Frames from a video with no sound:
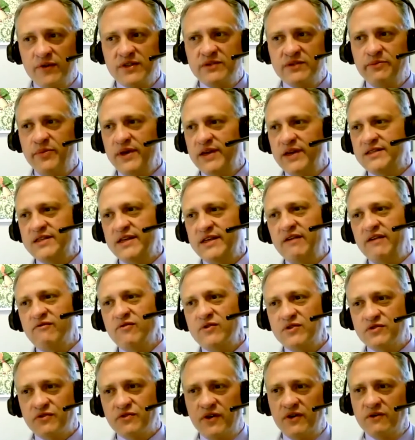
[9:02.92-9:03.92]
busy,
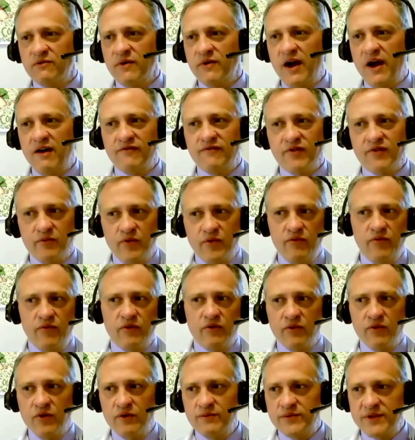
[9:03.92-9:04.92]
everyone's running around from room to
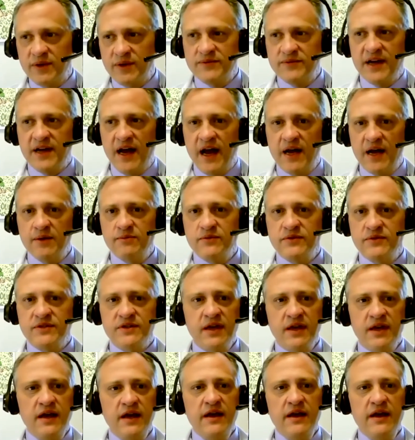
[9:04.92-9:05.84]
room sometimes,